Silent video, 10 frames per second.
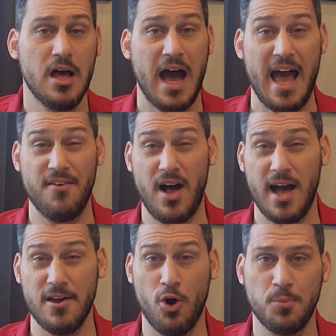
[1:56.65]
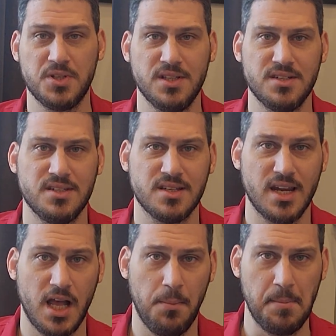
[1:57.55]
I have high hopes that this is going to
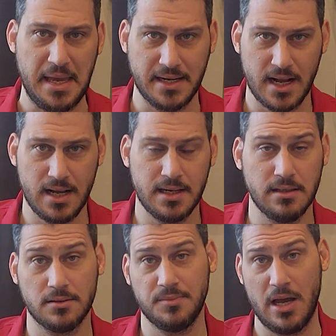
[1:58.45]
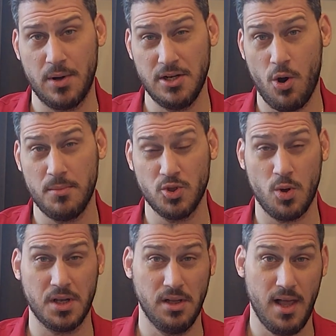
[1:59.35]
help mankind. Now, I know I'm
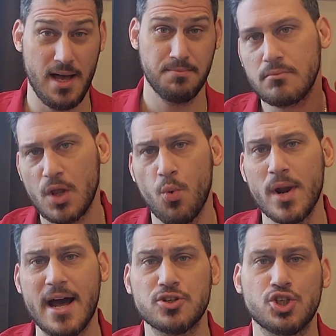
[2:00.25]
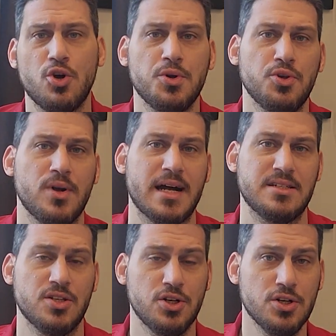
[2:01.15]
talking a lot without showing you guys
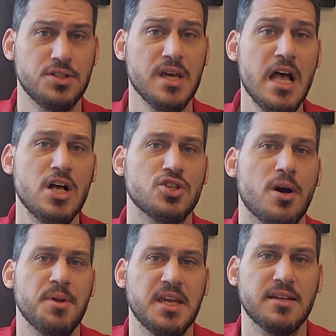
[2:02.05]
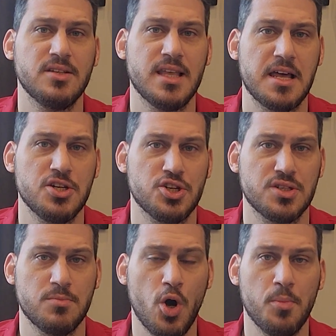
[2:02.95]
the goods, so to get to that in just
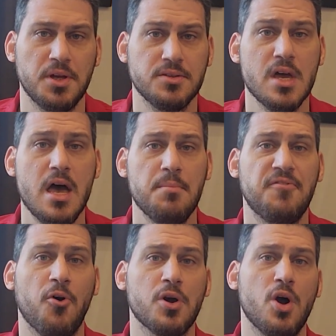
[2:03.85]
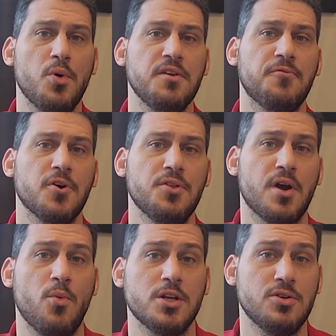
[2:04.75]
a moment. Before I go any further, I
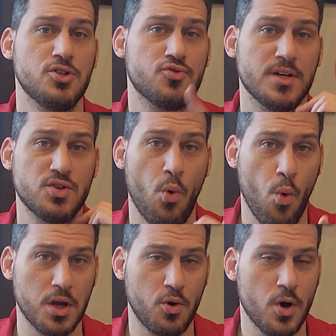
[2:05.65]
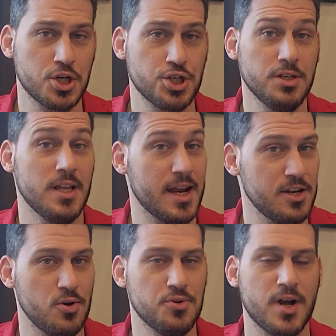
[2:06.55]
want to address one question that I
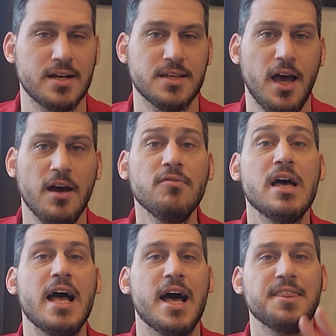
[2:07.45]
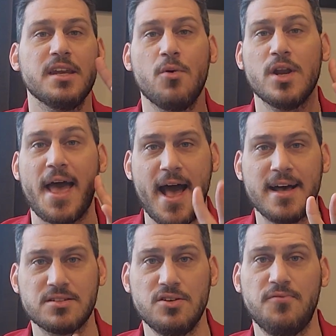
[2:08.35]
know you guys have, and then I want to
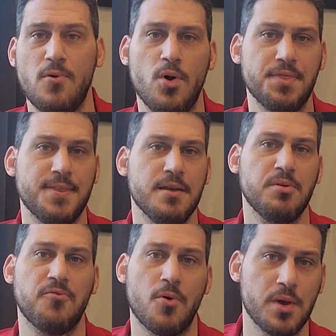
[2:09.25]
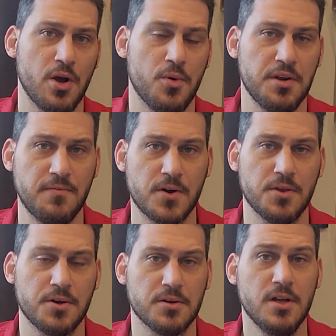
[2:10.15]
ask you for one thing before we go any further.